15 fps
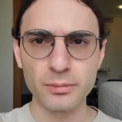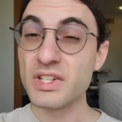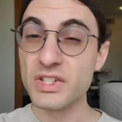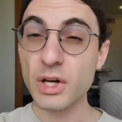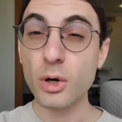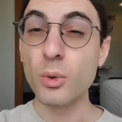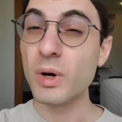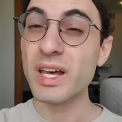
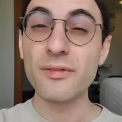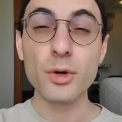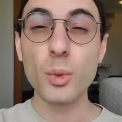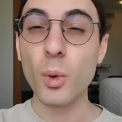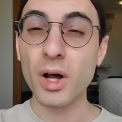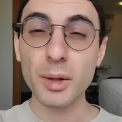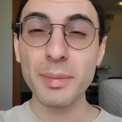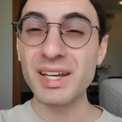So, if you
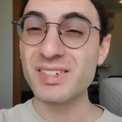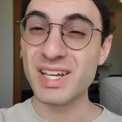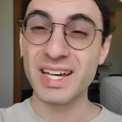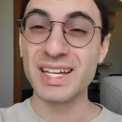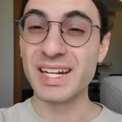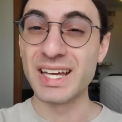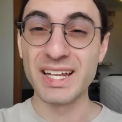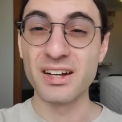want to
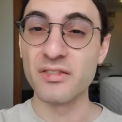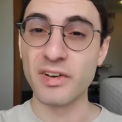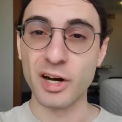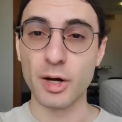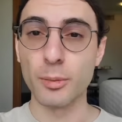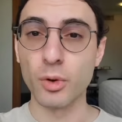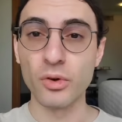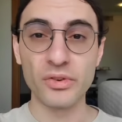maintain hidden
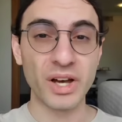variables,